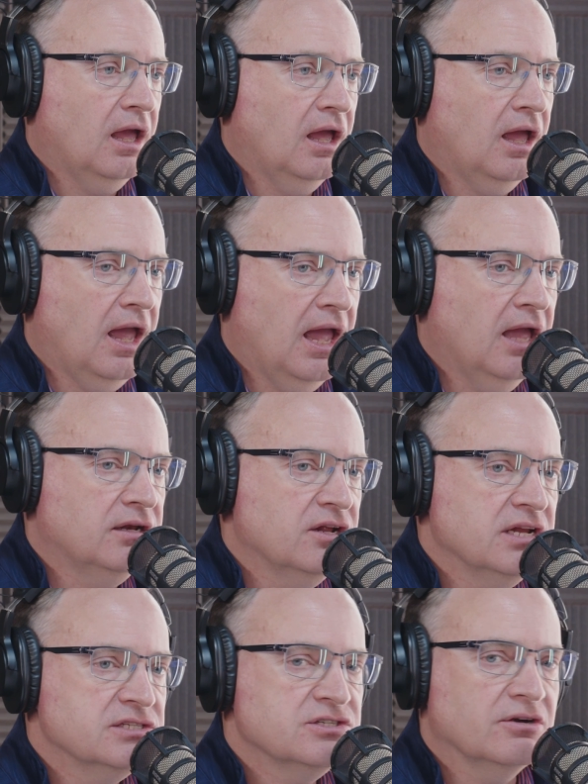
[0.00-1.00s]

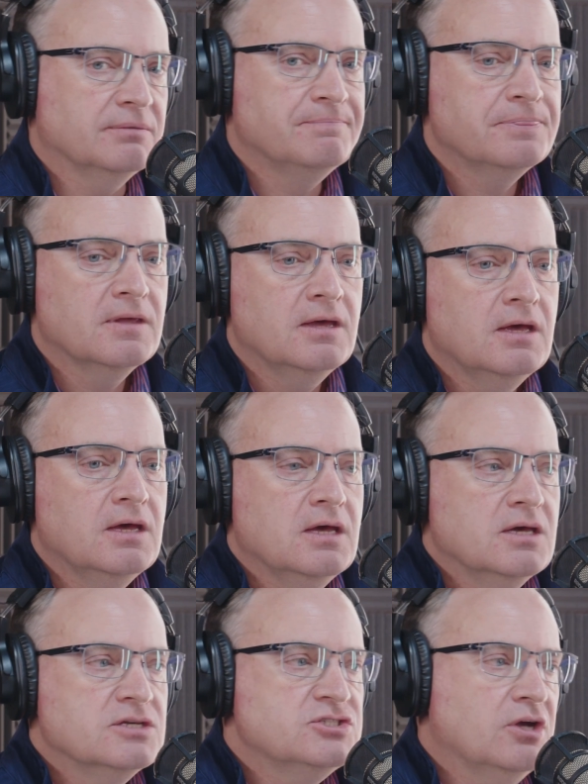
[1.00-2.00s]
And unnecessary.
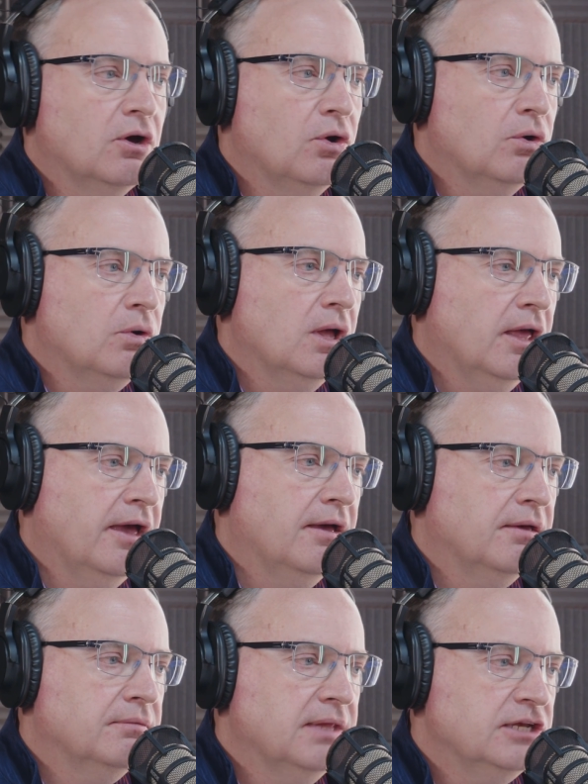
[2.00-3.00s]
So
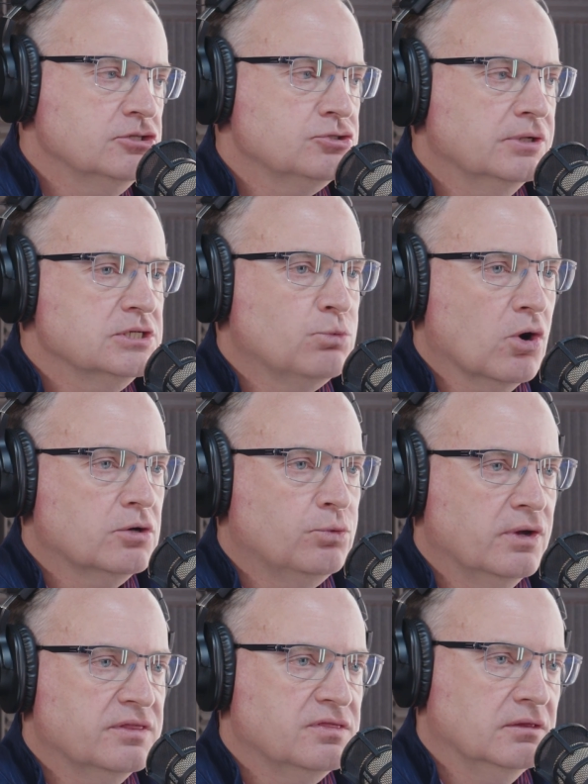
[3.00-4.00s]
industry has
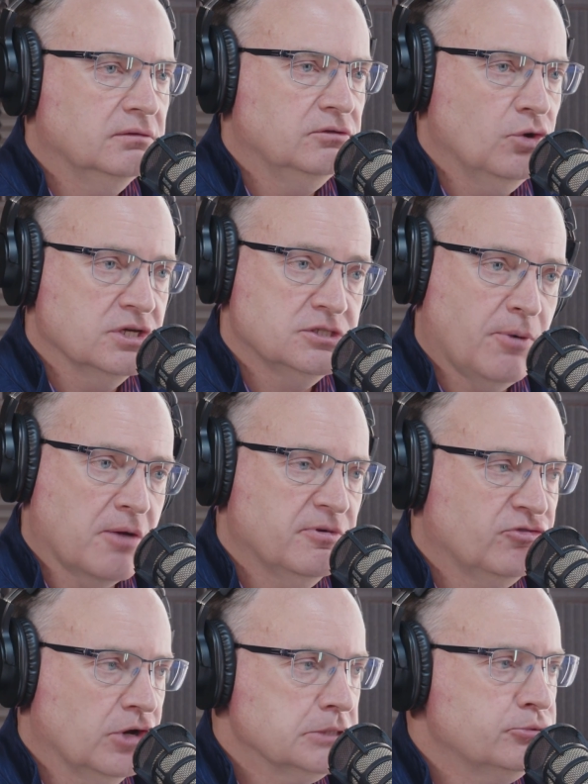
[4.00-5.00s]
worked with U.S.
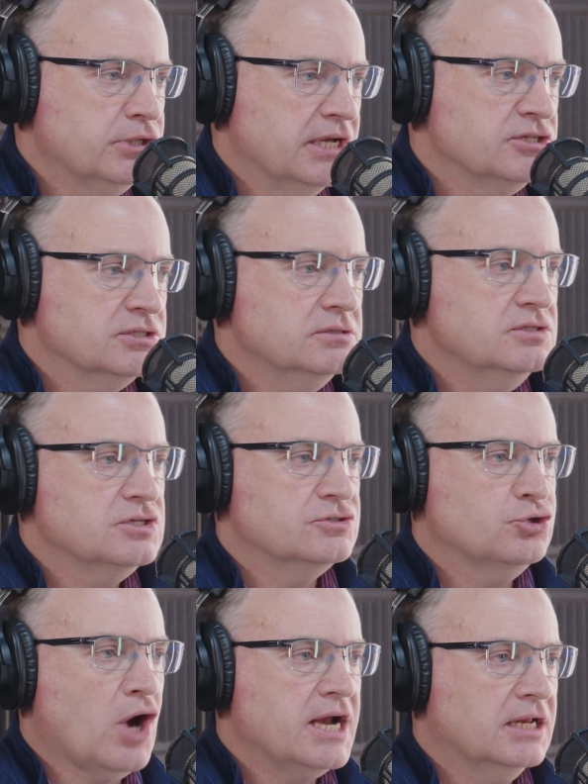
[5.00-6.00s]
Department of Transportation
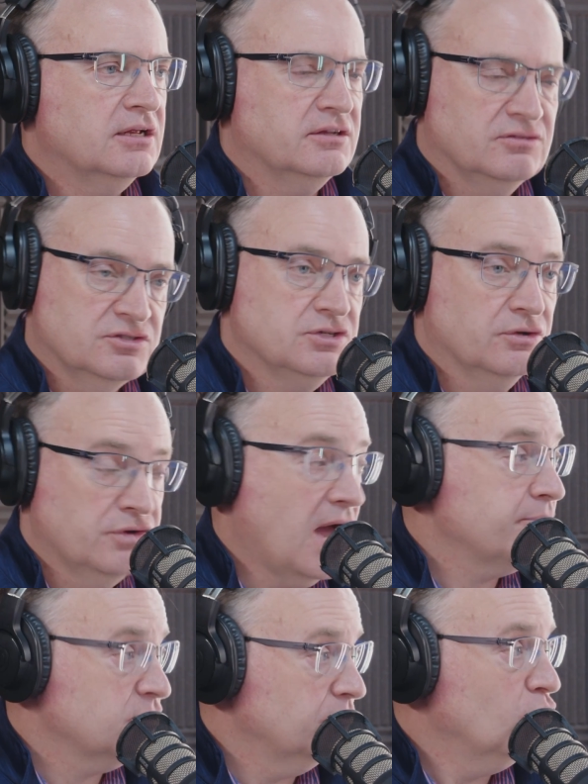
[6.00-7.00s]
to try to
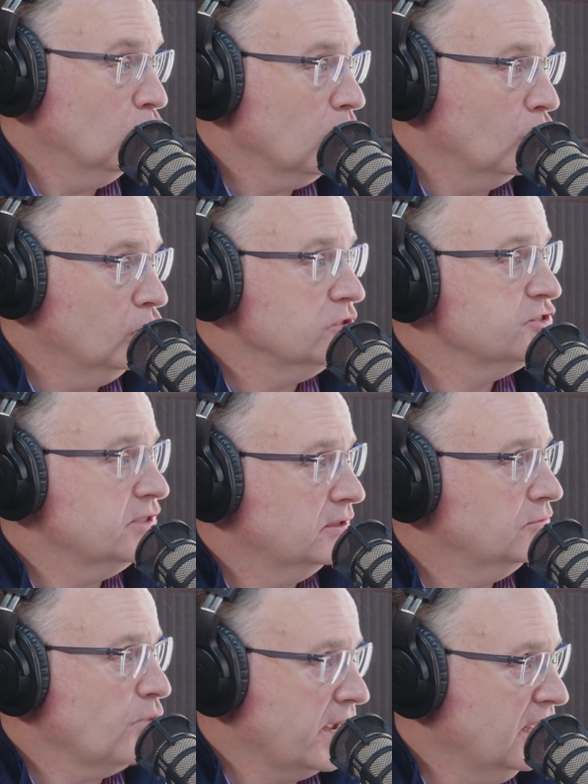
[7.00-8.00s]
adopt some new rules
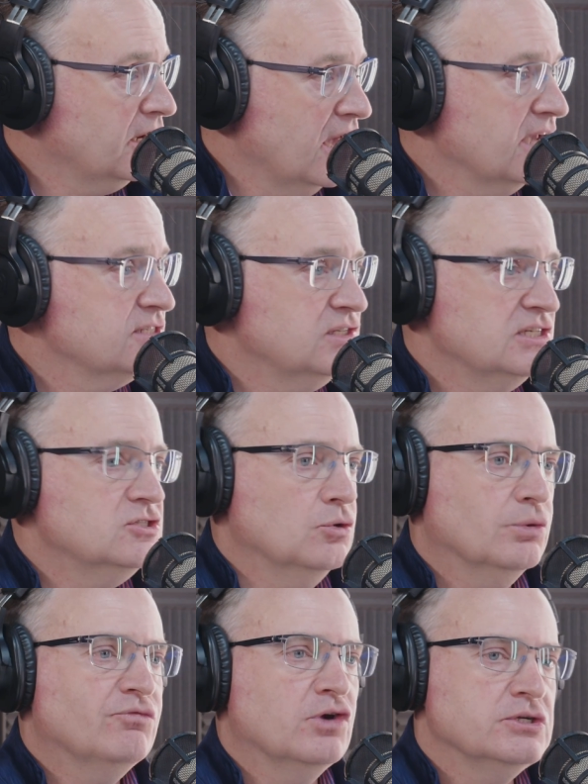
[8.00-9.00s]
that recognize
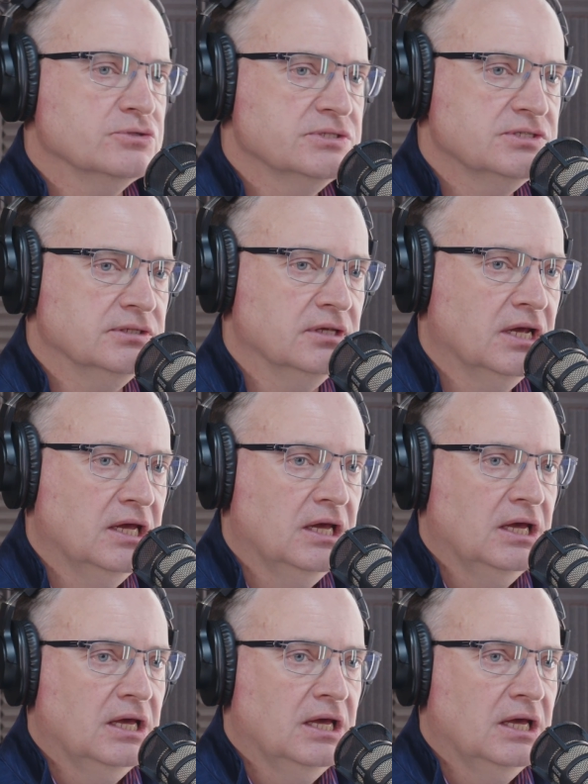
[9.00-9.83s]
these new refrigerants. And